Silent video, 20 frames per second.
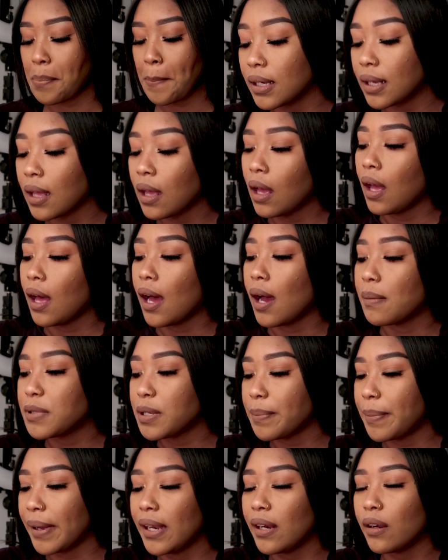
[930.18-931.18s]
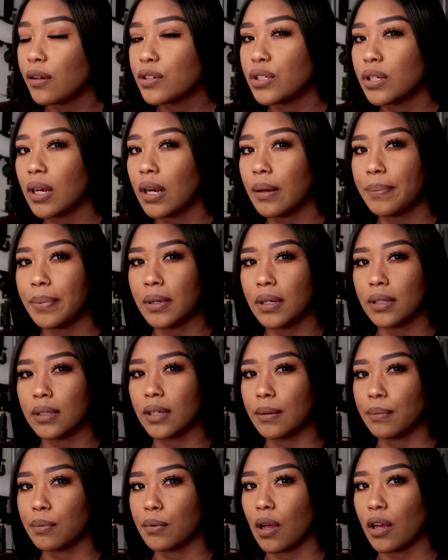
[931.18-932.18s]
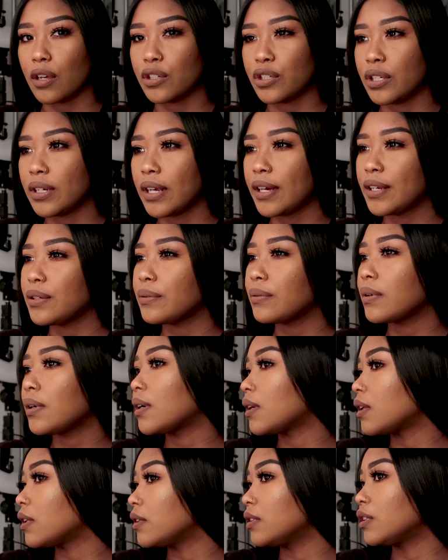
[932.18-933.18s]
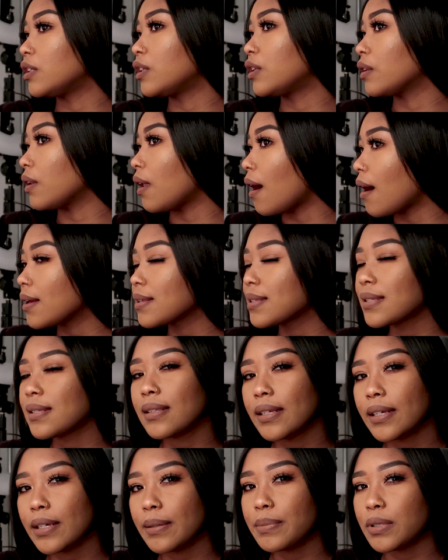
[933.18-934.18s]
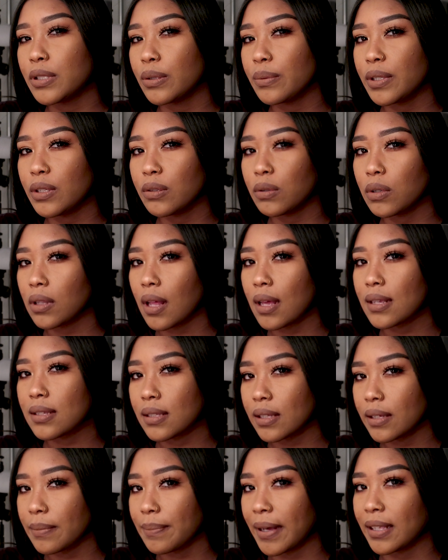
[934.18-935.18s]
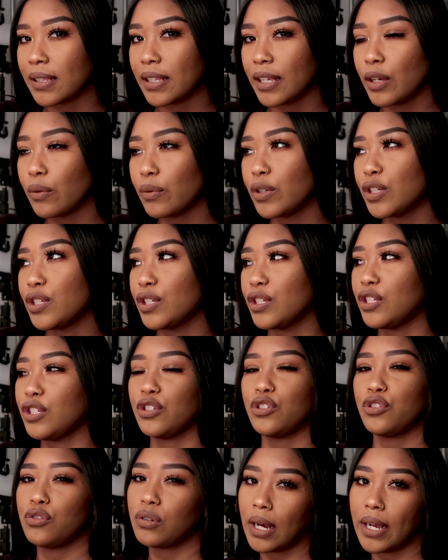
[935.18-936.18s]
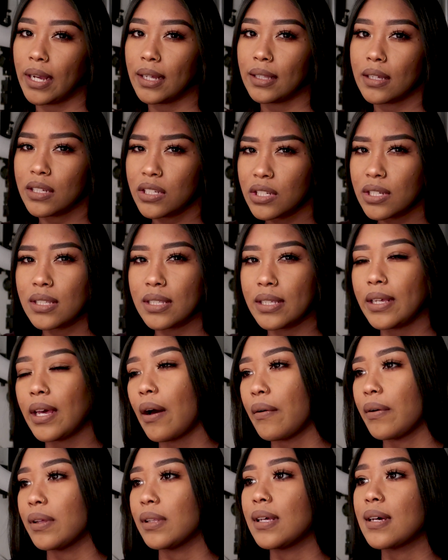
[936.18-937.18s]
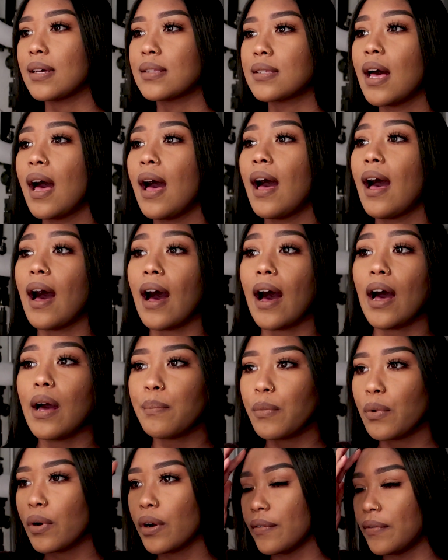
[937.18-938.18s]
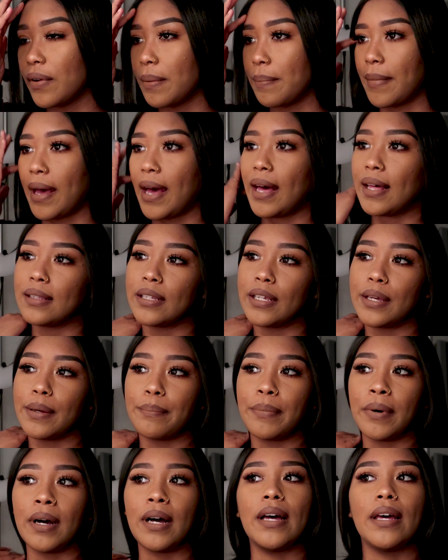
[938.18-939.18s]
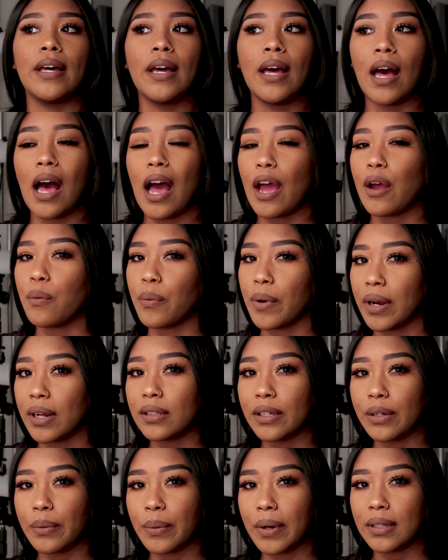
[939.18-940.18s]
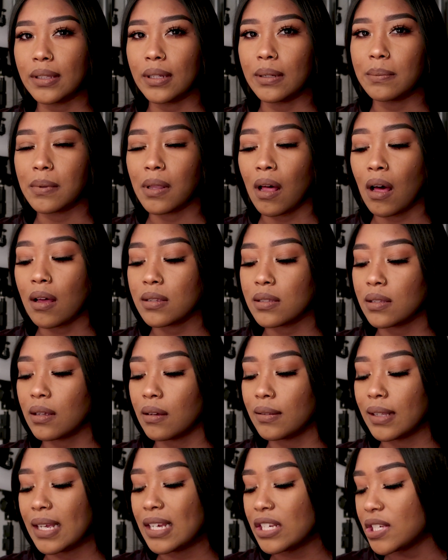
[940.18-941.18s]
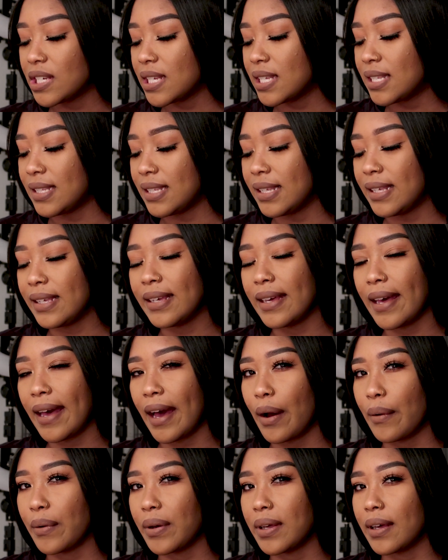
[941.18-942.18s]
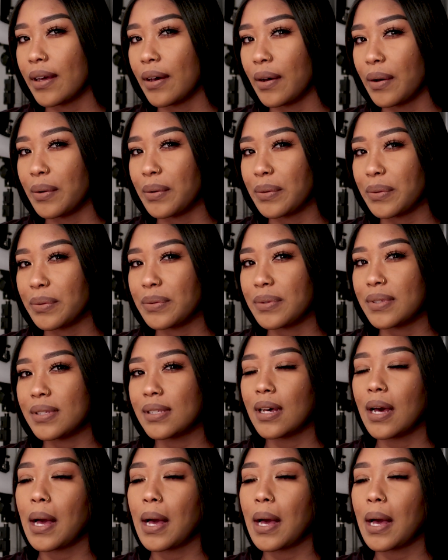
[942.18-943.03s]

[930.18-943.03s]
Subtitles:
Look, I'm debating on, should I put lip gloss? Should I do a gloss lip? Should we do a gloss lip? I think we should just try it. Let's just see how it looks. I'm more of a matte lip, but I rarely wear lip gloss, so let's just see how it goes.